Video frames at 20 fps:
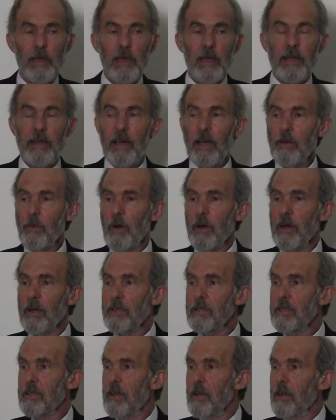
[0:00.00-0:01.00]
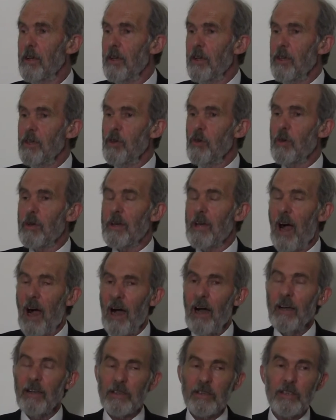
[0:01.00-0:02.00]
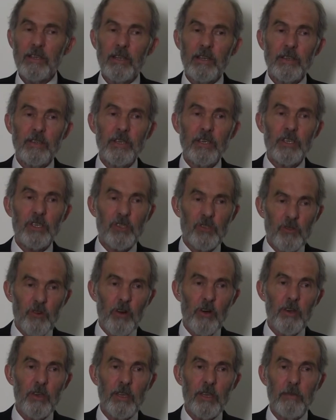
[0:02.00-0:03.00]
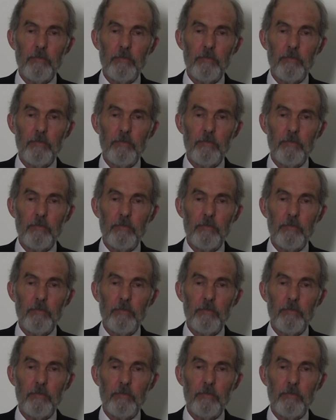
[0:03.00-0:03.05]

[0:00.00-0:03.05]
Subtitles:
In other words, you can't destroy